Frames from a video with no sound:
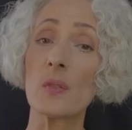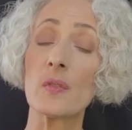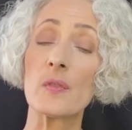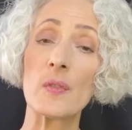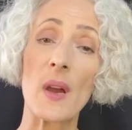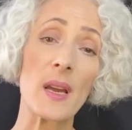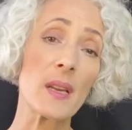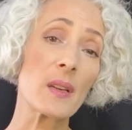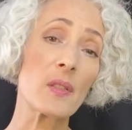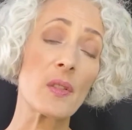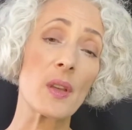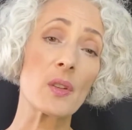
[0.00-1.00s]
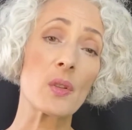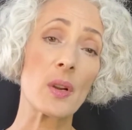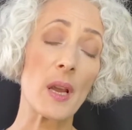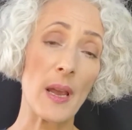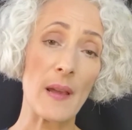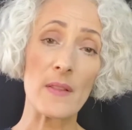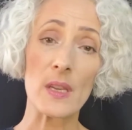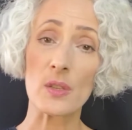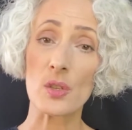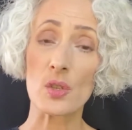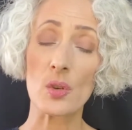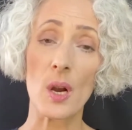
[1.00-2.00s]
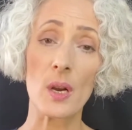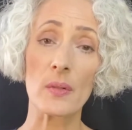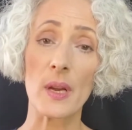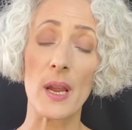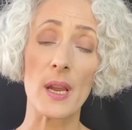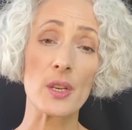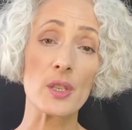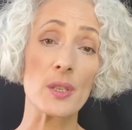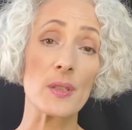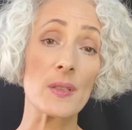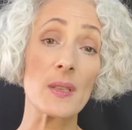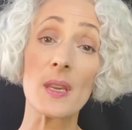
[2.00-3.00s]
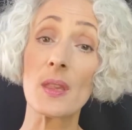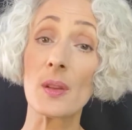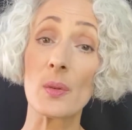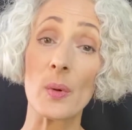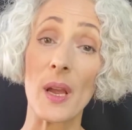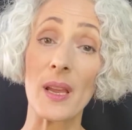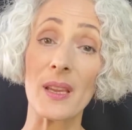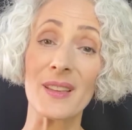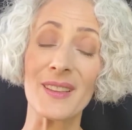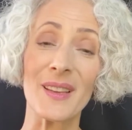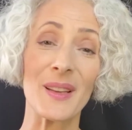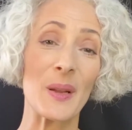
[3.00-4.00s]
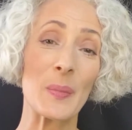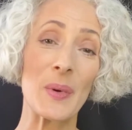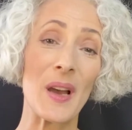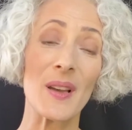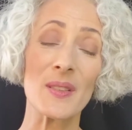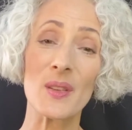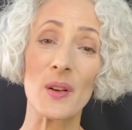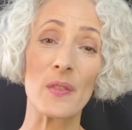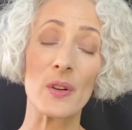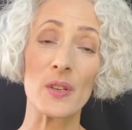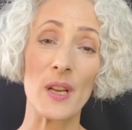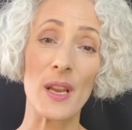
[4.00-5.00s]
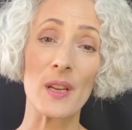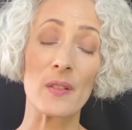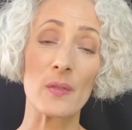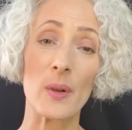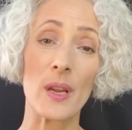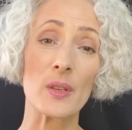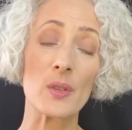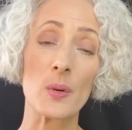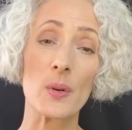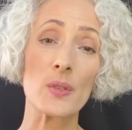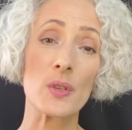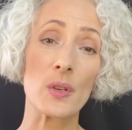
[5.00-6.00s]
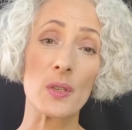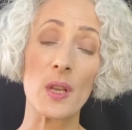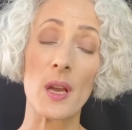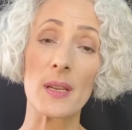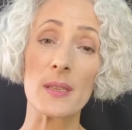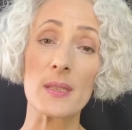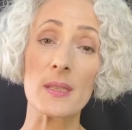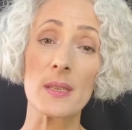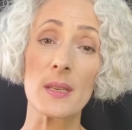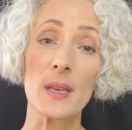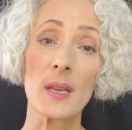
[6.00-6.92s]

you find that you're having strong reactions either way, in a positive or negative way toward your clients,